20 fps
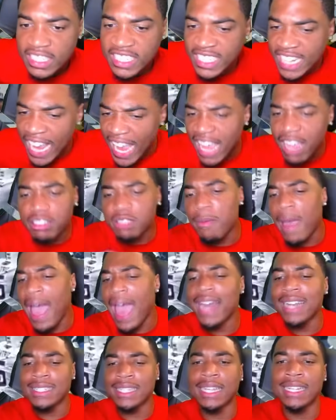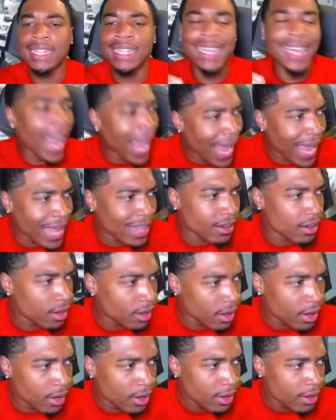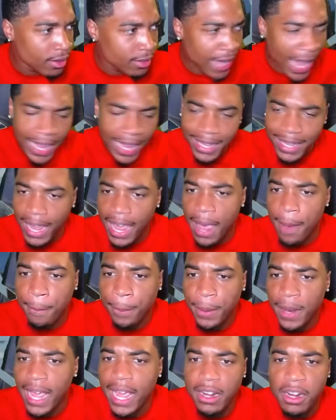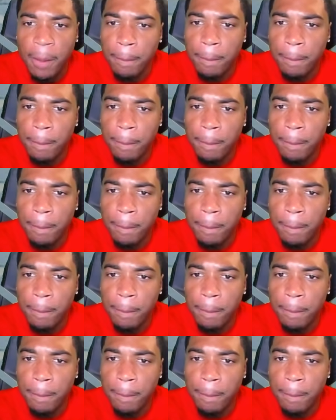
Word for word: James Madison can't. They can't play in a